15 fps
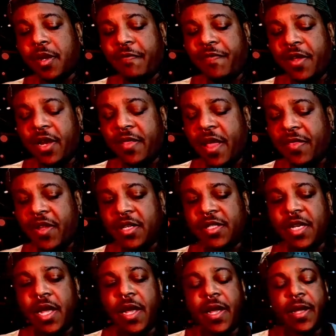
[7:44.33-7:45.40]
You're feeling that
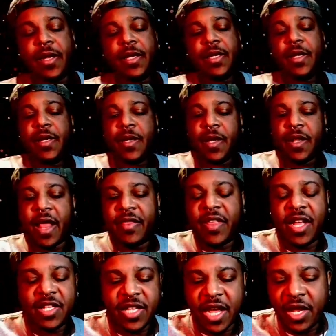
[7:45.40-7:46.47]
there's uh that
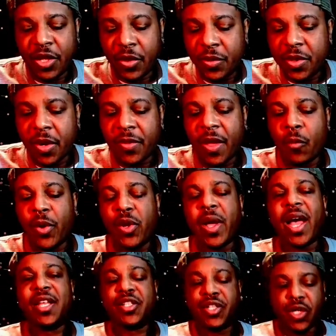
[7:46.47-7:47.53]
things that you, you know that when you
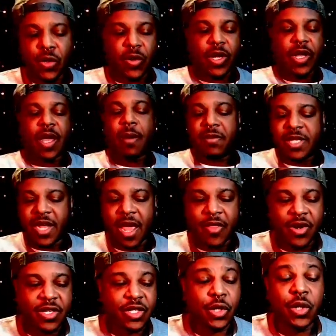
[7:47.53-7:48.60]
guys do come
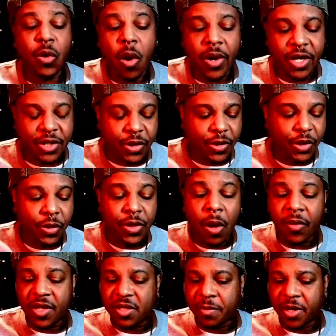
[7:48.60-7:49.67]
together, so you already do you
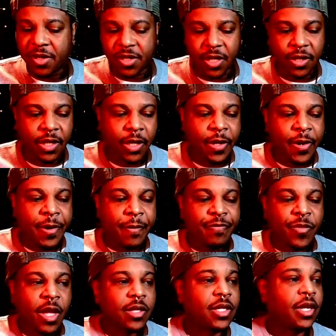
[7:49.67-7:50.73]
know this person.
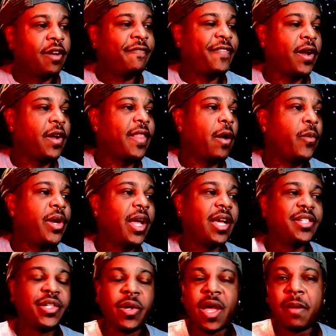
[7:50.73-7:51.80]
So you're fearing that when you
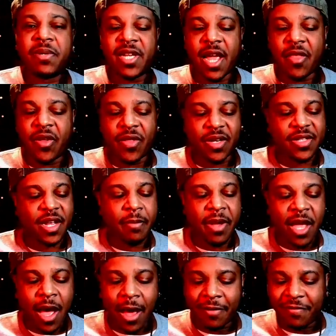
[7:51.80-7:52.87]
guys do come together, there's going to
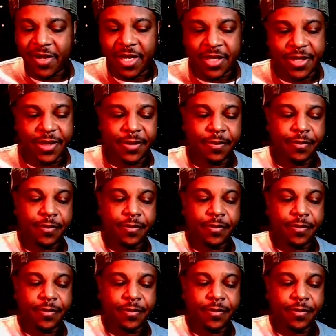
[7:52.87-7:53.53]
be conflict.